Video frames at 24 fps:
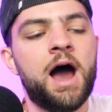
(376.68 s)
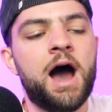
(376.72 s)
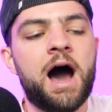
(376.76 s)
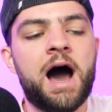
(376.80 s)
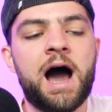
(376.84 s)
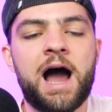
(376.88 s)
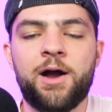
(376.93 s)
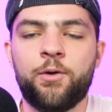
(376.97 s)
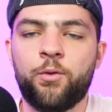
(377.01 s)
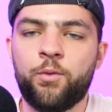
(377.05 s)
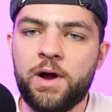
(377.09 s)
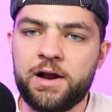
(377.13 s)

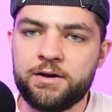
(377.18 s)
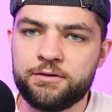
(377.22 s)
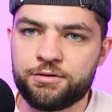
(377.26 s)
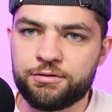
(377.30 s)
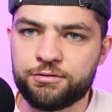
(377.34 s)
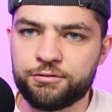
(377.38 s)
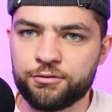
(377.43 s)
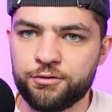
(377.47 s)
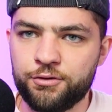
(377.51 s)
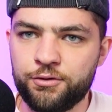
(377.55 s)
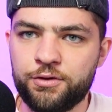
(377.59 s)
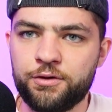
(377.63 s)
I went
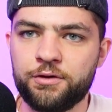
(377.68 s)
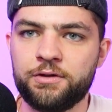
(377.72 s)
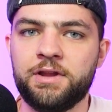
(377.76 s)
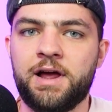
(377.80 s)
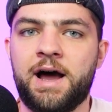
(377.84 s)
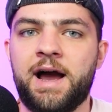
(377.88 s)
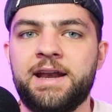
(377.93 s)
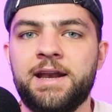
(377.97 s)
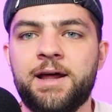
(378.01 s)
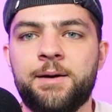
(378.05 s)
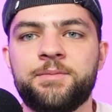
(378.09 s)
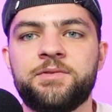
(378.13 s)
through the
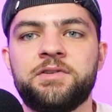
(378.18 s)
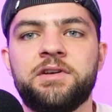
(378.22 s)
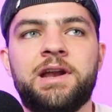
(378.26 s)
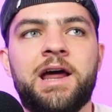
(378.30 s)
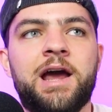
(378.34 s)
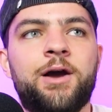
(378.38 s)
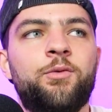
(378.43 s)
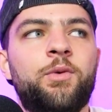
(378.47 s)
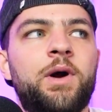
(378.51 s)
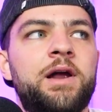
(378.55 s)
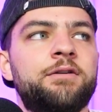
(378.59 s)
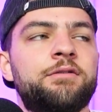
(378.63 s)
lineups, and
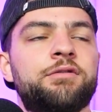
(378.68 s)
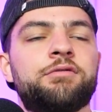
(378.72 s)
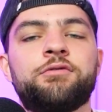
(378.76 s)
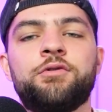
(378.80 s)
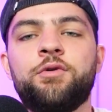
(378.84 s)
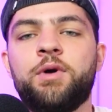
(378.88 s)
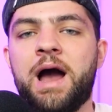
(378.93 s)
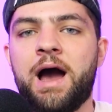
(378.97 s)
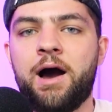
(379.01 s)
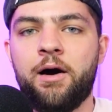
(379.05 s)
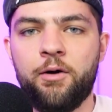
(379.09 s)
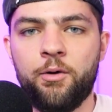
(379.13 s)
I went
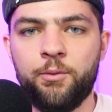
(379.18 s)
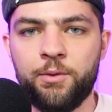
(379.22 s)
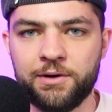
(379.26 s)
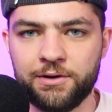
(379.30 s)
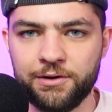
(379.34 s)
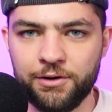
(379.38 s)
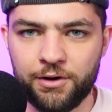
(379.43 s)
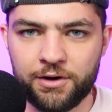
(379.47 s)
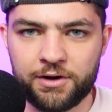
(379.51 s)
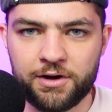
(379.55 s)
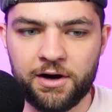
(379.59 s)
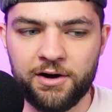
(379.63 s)
through how it would
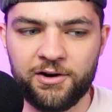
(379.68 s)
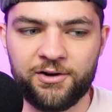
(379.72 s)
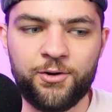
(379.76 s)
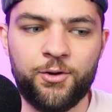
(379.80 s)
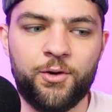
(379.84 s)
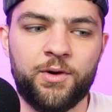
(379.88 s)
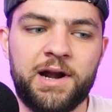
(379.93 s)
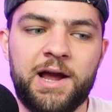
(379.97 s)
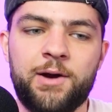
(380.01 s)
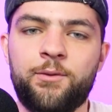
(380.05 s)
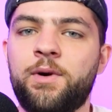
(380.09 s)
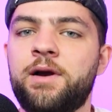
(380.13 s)
look on
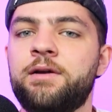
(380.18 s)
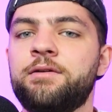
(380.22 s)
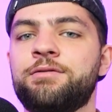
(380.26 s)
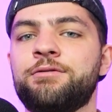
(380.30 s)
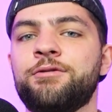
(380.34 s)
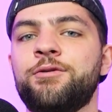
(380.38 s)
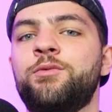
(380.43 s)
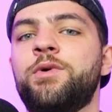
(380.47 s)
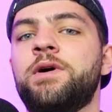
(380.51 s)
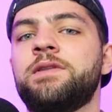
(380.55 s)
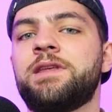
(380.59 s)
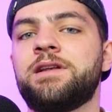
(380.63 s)
court. I went
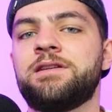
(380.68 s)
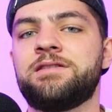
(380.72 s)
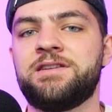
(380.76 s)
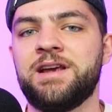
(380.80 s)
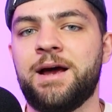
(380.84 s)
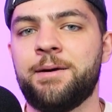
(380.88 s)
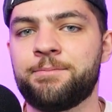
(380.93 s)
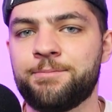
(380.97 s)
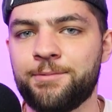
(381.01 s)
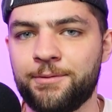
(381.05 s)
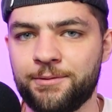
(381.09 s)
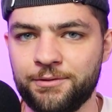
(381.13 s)
through what the
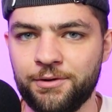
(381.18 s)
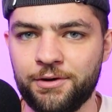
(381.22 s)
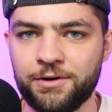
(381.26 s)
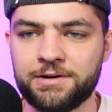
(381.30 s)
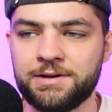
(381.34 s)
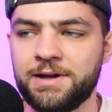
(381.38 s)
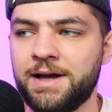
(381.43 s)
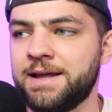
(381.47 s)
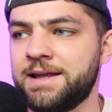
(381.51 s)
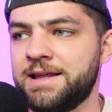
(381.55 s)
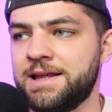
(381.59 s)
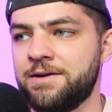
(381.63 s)
depth would look
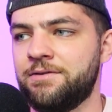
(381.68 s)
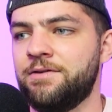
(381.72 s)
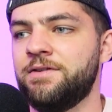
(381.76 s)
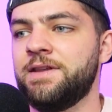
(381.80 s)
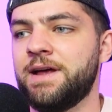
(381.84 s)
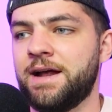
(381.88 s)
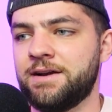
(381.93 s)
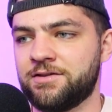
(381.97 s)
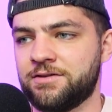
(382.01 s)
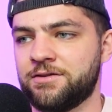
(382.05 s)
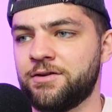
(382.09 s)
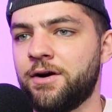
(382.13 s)
like given
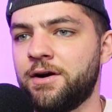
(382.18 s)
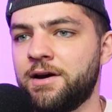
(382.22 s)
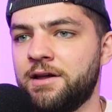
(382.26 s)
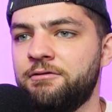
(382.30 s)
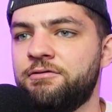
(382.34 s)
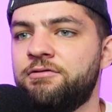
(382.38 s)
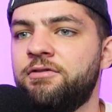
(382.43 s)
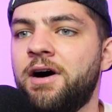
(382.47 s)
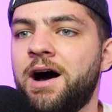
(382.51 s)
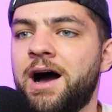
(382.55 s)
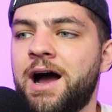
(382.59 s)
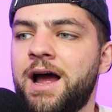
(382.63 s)
that starting
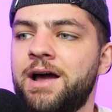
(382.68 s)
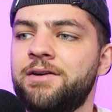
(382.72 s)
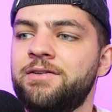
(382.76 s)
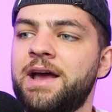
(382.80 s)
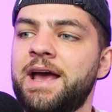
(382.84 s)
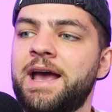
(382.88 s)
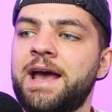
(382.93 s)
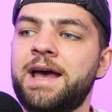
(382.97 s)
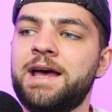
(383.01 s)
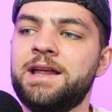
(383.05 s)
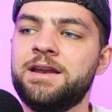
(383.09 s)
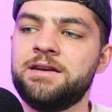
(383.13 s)
five,
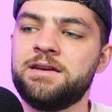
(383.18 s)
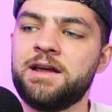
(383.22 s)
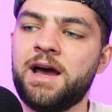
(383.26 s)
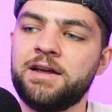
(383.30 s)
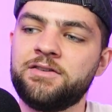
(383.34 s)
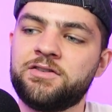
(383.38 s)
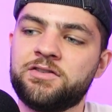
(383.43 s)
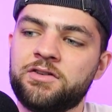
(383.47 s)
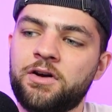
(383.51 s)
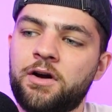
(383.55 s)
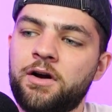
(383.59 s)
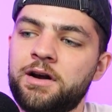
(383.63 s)
and I
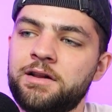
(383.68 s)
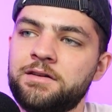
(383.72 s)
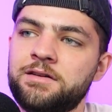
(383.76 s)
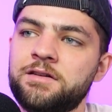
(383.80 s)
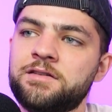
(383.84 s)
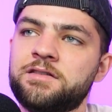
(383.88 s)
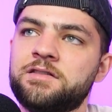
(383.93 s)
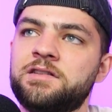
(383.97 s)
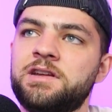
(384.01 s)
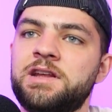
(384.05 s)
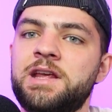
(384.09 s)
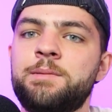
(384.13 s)
started to
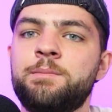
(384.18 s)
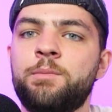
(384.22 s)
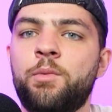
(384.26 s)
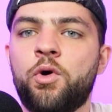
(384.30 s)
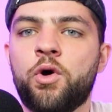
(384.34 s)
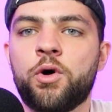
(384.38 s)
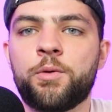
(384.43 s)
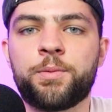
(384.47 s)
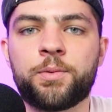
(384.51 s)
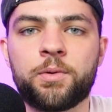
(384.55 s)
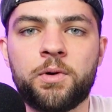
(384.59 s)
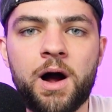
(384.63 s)
see
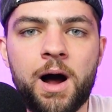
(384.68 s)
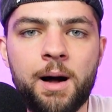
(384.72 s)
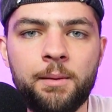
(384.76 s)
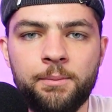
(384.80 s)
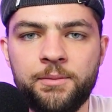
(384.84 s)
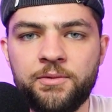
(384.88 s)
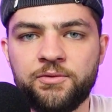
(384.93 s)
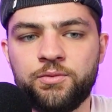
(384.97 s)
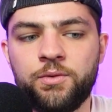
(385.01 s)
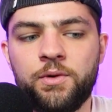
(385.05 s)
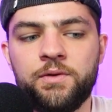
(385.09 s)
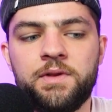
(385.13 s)
more
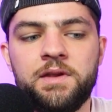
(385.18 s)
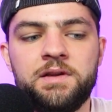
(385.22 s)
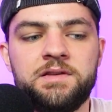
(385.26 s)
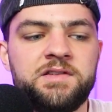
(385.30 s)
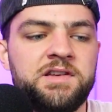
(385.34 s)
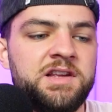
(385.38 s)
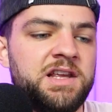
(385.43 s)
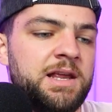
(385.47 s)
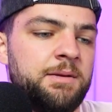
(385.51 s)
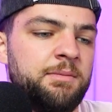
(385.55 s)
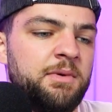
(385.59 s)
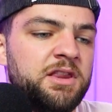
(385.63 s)
problems with the
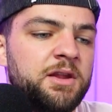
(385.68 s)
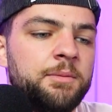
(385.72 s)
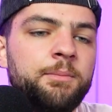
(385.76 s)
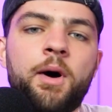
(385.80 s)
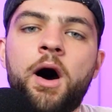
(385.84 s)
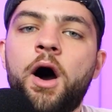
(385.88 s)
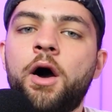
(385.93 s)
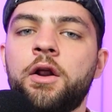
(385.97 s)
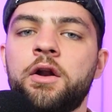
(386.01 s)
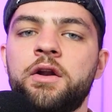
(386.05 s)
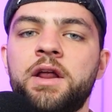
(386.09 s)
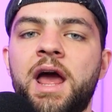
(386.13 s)
team. In the
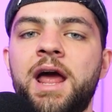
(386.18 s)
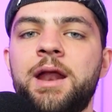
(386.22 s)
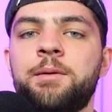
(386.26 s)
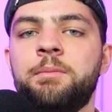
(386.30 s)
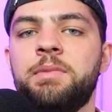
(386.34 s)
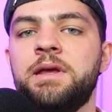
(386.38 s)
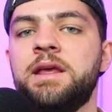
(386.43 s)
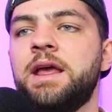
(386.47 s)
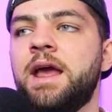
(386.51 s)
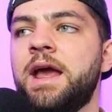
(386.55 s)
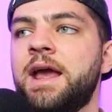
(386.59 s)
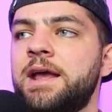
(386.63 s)
modern N
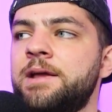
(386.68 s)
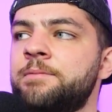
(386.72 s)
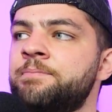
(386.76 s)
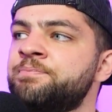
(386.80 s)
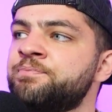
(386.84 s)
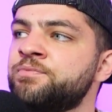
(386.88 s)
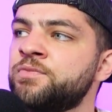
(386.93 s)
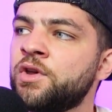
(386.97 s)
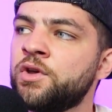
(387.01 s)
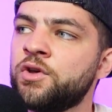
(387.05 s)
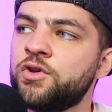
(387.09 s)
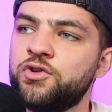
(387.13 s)
B A,
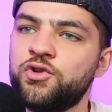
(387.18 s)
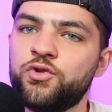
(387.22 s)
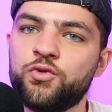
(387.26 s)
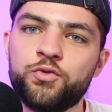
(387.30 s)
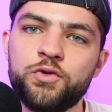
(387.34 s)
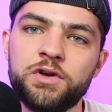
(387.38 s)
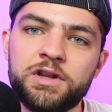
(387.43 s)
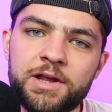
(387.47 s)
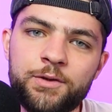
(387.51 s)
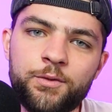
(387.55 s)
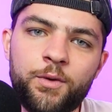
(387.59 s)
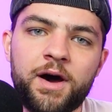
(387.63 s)
you
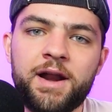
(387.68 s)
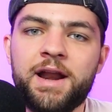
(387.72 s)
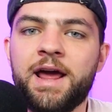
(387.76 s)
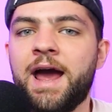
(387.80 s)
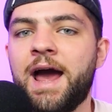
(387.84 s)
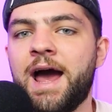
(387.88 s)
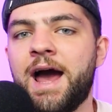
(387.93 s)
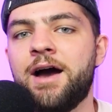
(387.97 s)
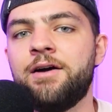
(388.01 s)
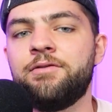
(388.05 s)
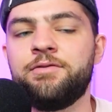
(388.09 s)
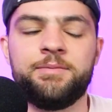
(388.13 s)
really want to
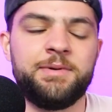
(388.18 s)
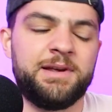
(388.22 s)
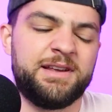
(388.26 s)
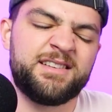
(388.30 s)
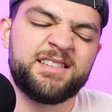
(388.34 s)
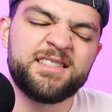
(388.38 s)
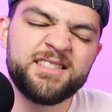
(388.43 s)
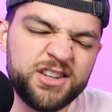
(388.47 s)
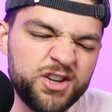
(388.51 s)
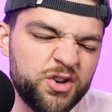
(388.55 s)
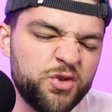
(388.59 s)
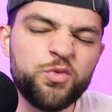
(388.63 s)
have
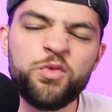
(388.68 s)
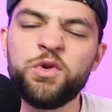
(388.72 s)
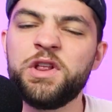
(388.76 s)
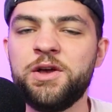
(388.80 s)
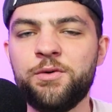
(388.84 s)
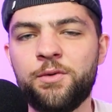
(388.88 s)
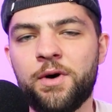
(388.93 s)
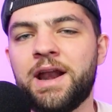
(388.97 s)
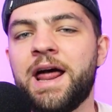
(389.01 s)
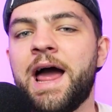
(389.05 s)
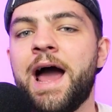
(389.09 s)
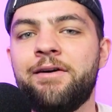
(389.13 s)
you really
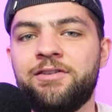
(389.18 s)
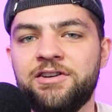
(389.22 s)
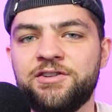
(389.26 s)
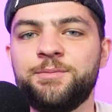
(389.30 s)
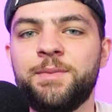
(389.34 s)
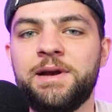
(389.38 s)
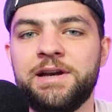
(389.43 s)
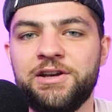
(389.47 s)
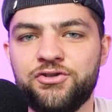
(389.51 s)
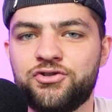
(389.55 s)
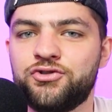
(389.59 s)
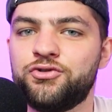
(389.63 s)
want to have as
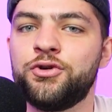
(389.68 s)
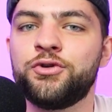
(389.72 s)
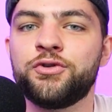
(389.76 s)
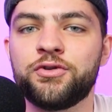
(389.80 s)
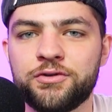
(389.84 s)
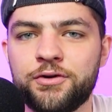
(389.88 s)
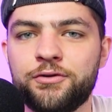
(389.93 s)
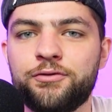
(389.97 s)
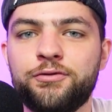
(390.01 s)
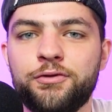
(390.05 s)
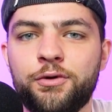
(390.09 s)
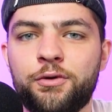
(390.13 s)
many shooters on
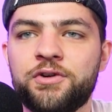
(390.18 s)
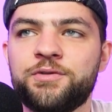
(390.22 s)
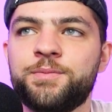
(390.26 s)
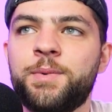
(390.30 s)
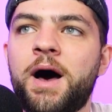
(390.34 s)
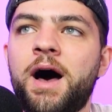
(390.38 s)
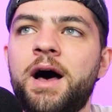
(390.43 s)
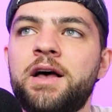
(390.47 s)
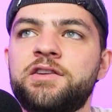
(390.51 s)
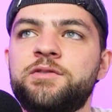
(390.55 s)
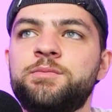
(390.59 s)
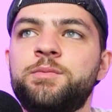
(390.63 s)
the floor as
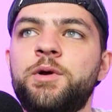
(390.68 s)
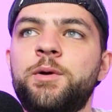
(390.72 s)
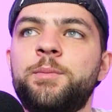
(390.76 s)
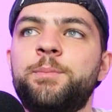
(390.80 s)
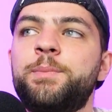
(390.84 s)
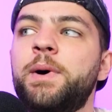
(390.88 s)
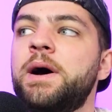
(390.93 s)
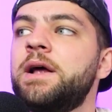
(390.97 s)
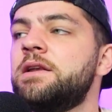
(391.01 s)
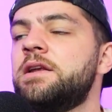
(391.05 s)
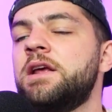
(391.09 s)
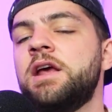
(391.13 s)
possible,
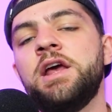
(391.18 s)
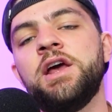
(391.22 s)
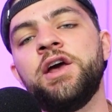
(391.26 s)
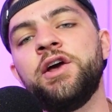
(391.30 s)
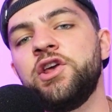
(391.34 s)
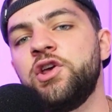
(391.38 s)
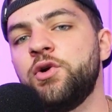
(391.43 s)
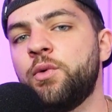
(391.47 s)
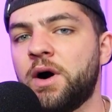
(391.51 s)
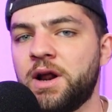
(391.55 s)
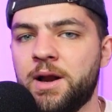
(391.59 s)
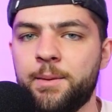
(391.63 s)
but
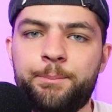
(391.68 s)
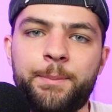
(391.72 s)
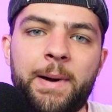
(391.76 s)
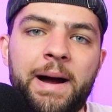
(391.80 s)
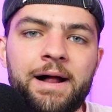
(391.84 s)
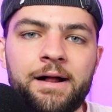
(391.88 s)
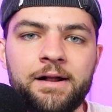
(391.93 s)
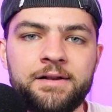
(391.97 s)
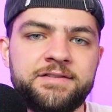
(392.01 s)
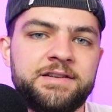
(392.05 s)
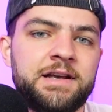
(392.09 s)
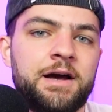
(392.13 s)
you want to
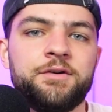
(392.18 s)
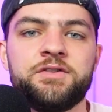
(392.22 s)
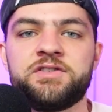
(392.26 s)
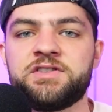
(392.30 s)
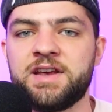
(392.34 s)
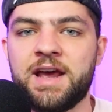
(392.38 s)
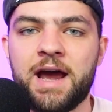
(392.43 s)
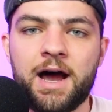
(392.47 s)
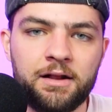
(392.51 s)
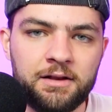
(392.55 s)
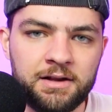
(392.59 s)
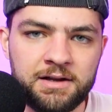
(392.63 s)
balance out
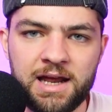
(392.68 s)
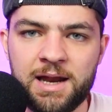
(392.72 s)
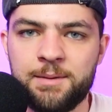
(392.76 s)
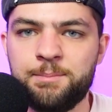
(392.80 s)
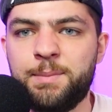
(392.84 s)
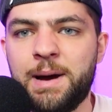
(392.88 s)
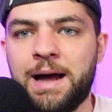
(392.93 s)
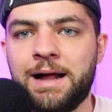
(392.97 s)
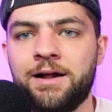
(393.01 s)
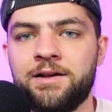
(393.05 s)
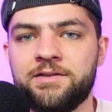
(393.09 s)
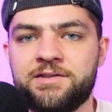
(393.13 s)
talent and
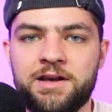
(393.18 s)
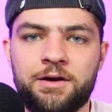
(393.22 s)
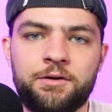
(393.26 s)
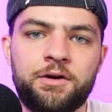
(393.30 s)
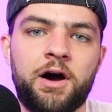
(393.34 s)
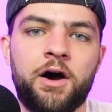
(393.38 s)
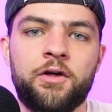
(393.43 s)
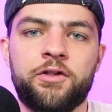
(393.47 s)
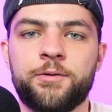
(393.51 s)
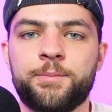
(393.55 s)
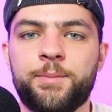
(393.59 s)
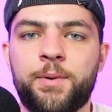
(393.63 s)
balance out
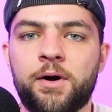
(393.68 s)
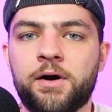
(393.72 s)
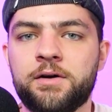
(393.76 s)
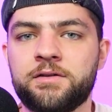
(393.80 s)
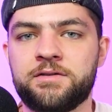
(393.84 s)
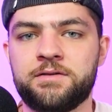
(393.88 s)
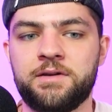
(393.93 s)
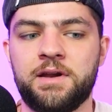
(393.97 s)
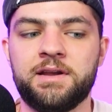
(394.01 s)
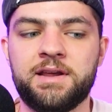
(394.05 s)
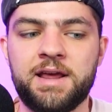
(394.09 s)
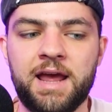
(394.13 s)
other
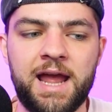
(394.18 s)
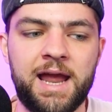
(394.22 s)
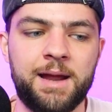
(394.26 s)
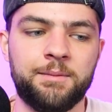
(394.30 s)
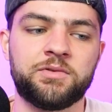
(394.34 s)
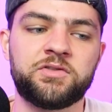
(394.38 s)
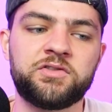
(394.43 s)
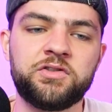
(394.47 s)
parts of the game.